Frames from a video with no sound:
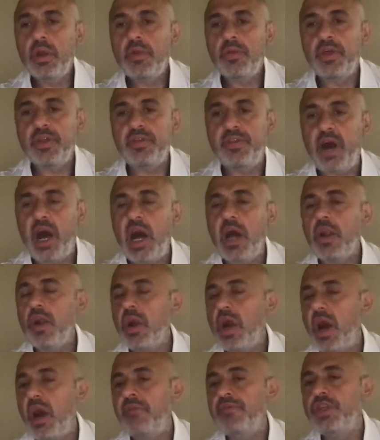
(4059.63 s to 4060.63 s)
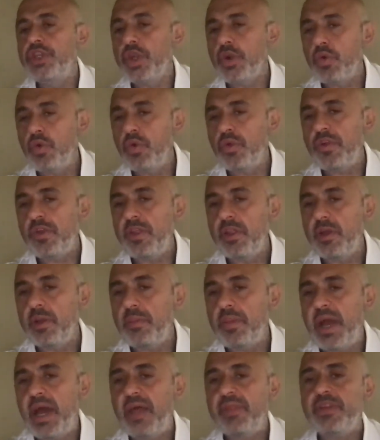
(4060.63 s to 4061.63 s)
The daughter of
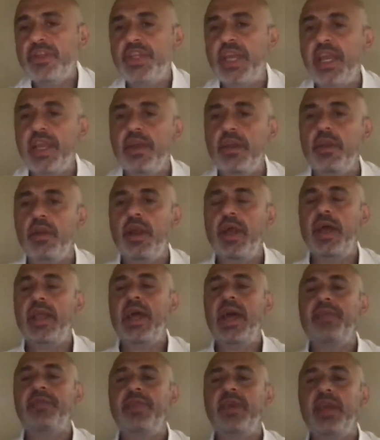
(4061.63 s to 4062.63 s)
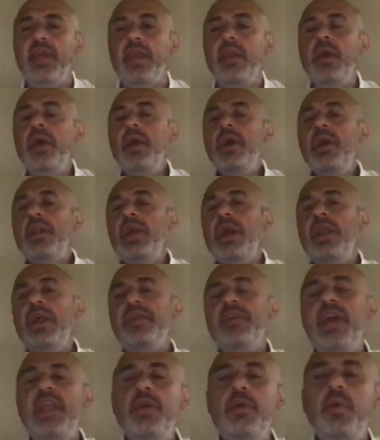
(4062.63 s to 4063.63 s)
Jerusalem hath shaken her head at thee. Now,
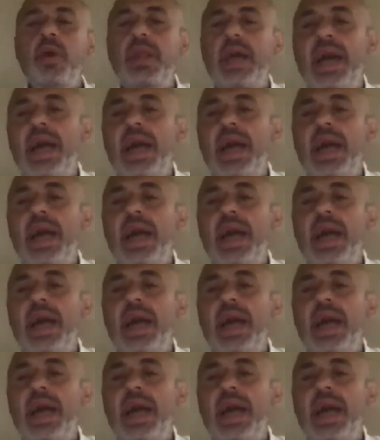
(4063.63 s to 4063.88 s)
does anyone